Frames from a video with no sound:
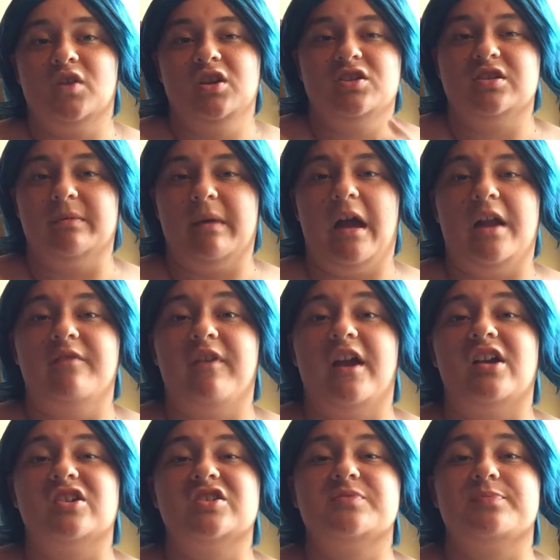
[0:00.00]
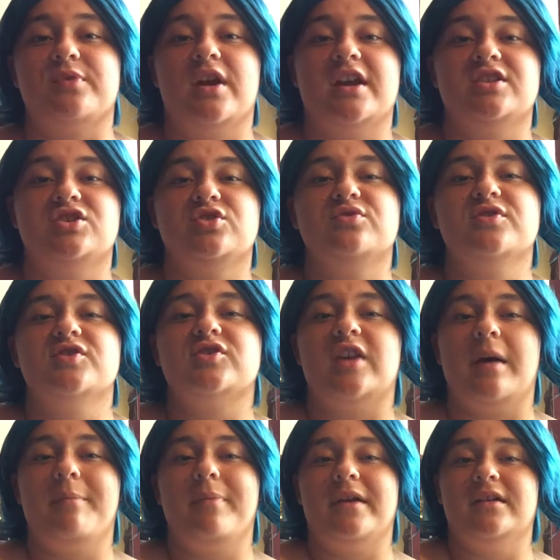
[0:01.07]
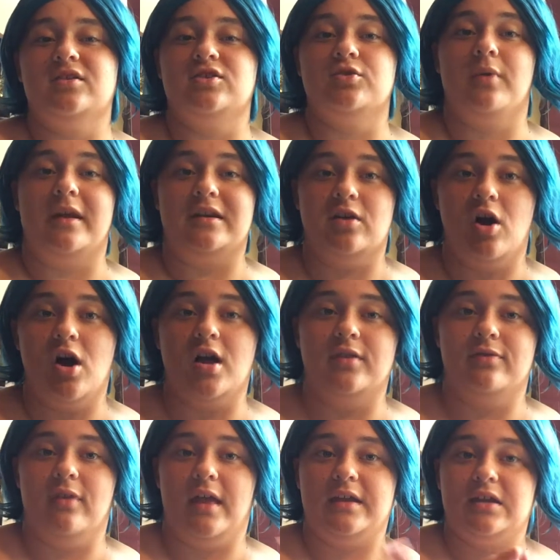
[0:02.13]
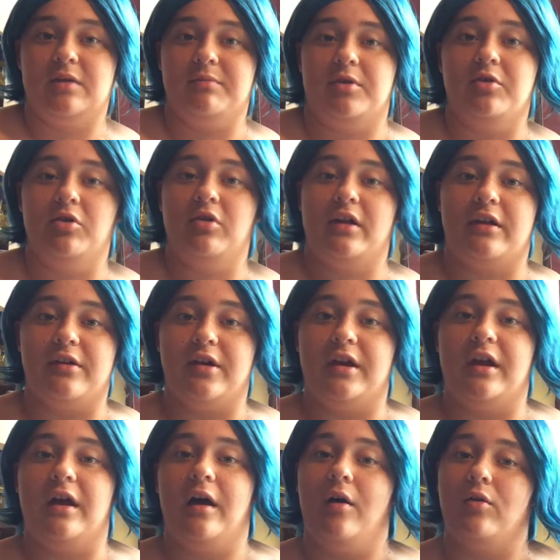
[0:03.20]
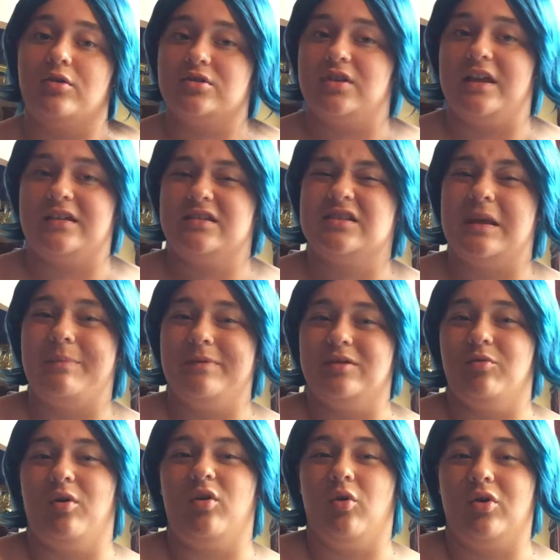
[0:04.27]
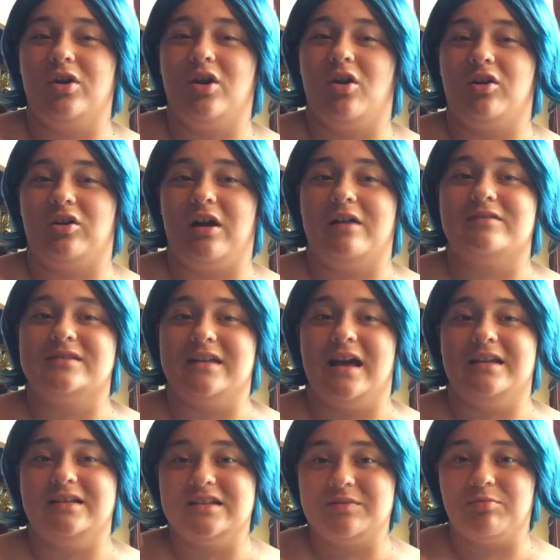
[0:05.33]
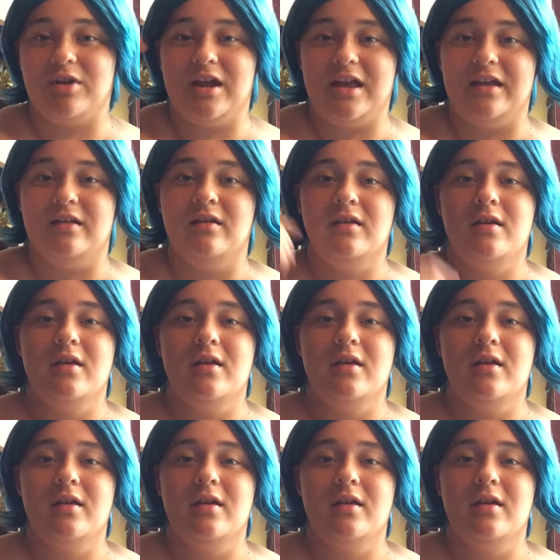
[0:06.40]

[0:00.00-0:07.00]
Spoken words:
some kind of hairspray, do step into a communal area, or step into a courtyard or outside to spray it,